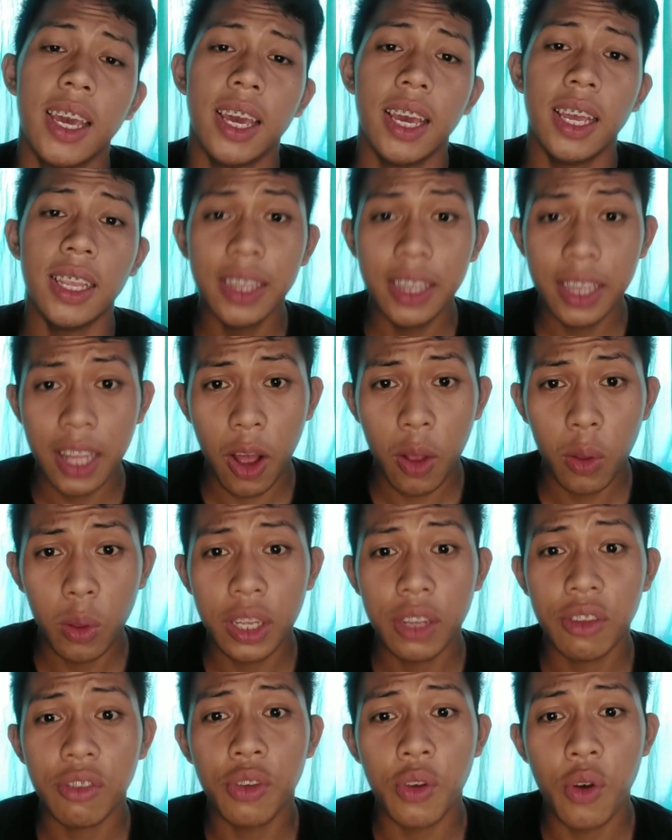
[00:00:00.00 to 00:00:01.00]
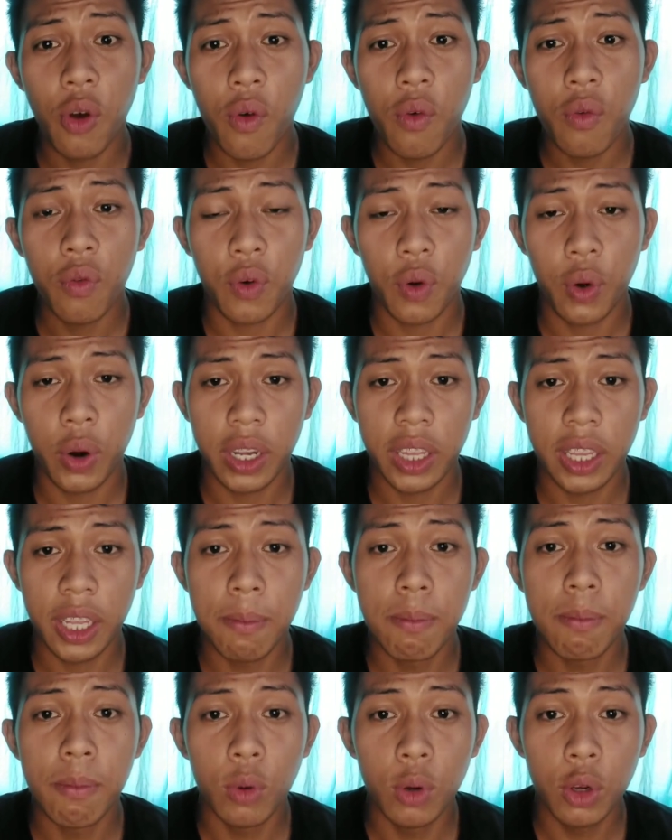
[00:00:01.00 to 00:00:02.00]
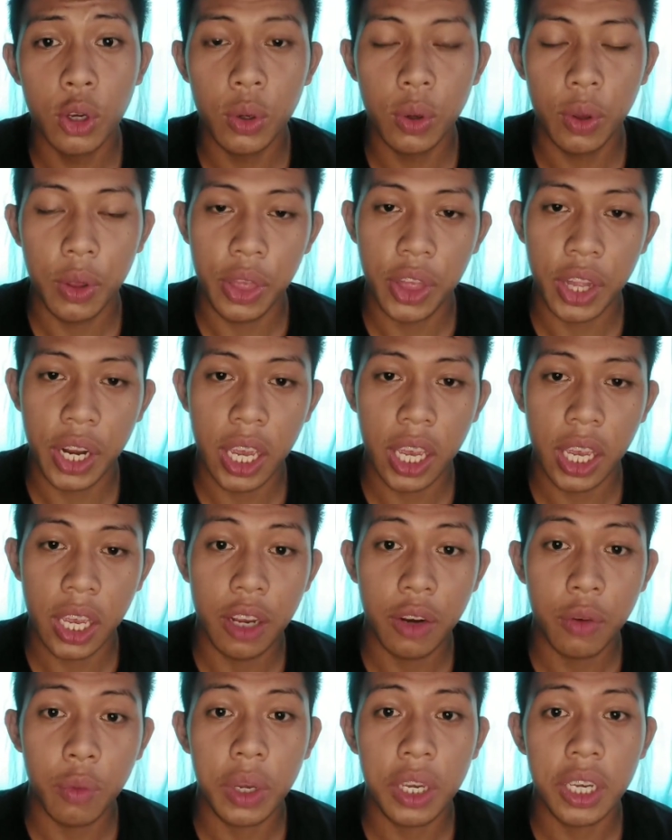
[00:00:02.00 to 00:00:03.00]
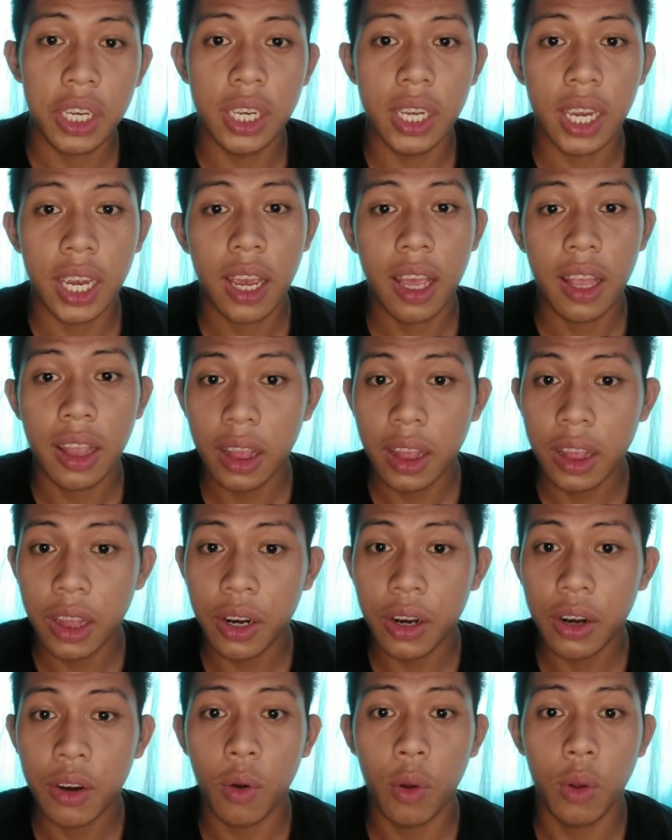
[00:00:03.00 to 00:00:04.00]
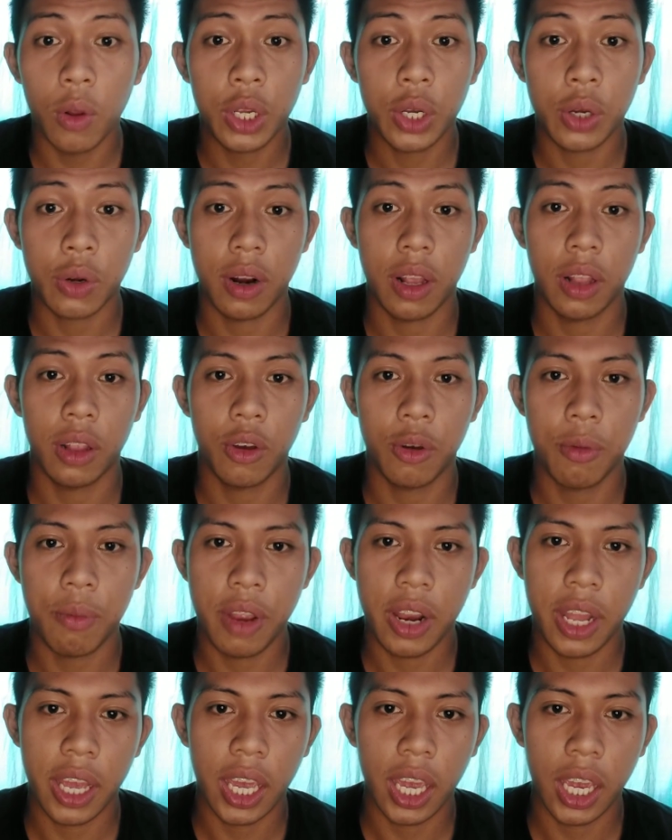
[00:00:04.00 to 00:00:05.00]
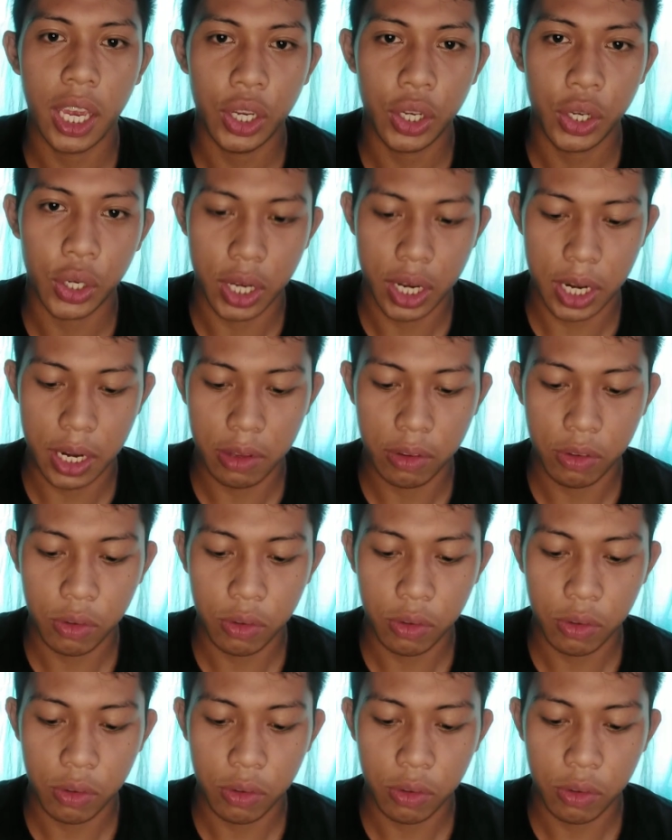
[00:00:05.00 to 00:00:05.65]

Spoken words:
And now let's go for the module 3, in which the intercultural communication.